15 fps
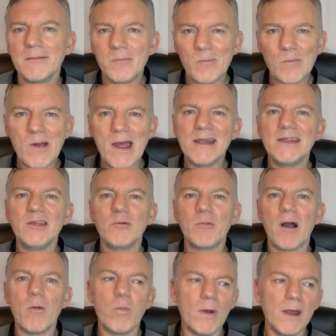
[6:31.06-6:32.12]
when you
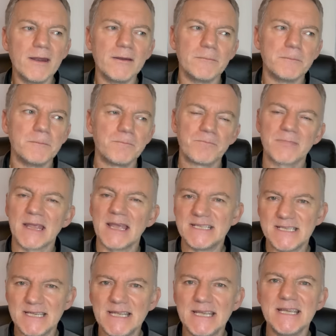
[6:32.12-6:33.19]
are winning,
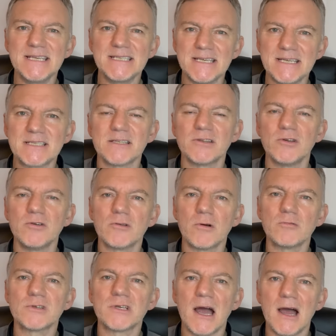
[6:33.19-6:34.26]
it's easier to do
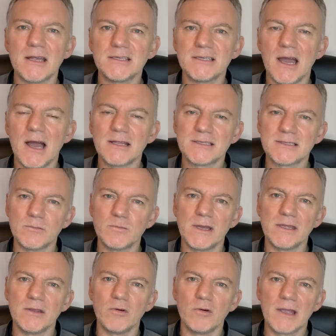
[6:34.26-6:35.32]
those hard yards than
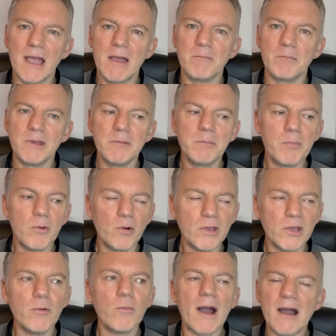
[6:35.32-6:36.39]
when you're getting beat. But
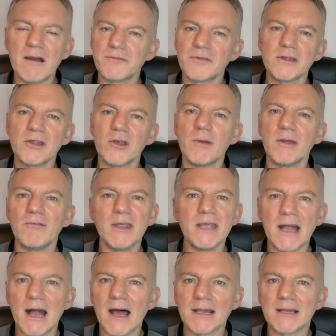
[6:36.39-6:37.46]
you have to do it
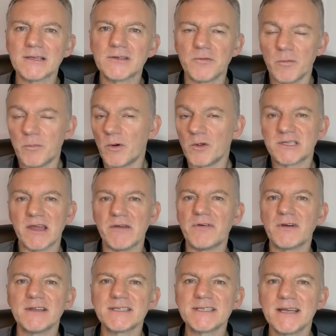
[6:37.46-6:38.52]
regardless. Football's
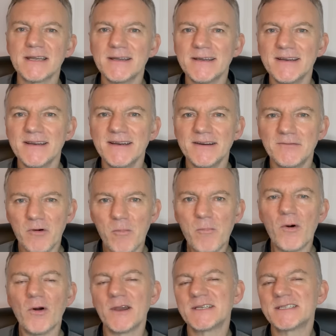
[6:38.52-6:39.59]
difficult.
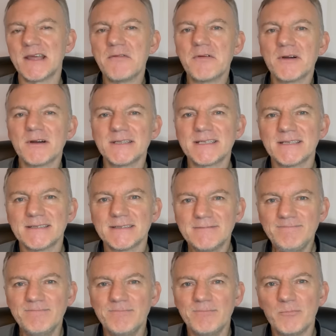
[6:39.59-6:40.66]
Football is difficult.
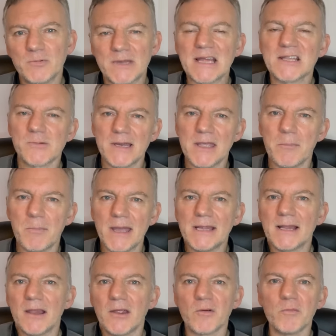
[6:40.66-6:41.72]
But that's why you paid
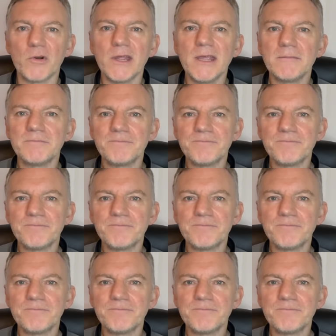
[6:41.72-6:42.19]
a lot of money.